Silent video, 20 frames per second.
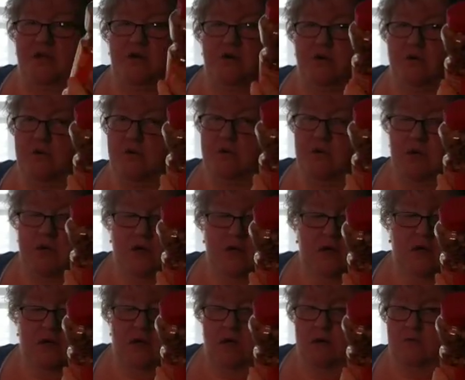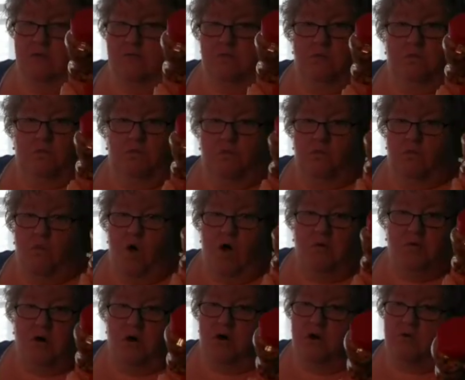or
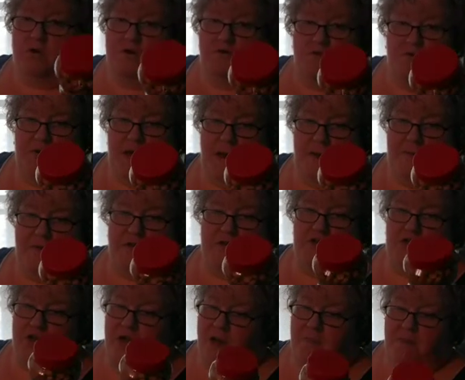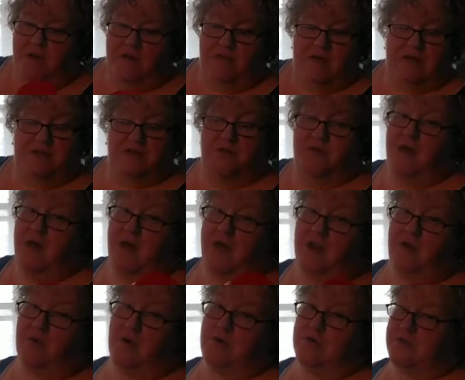Walmart or wherever you happen to shop. These are the honey
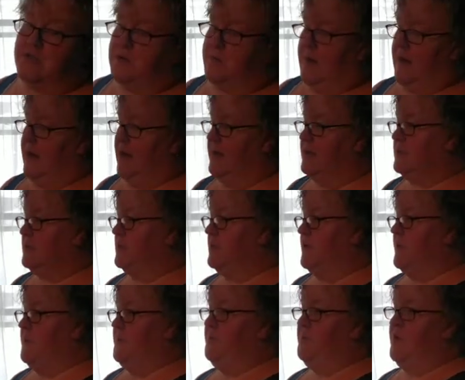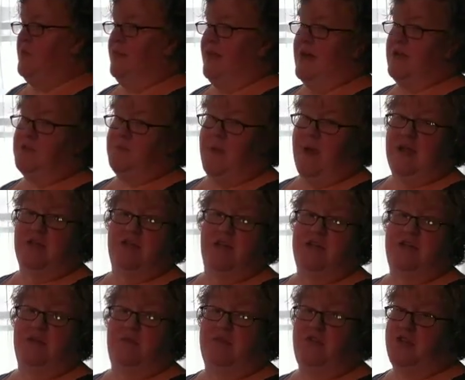roasted peanuts. Last batch I
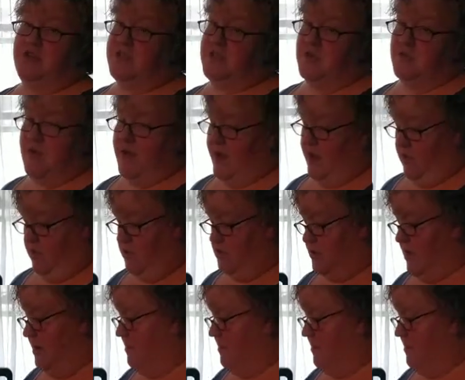did was just the regular dry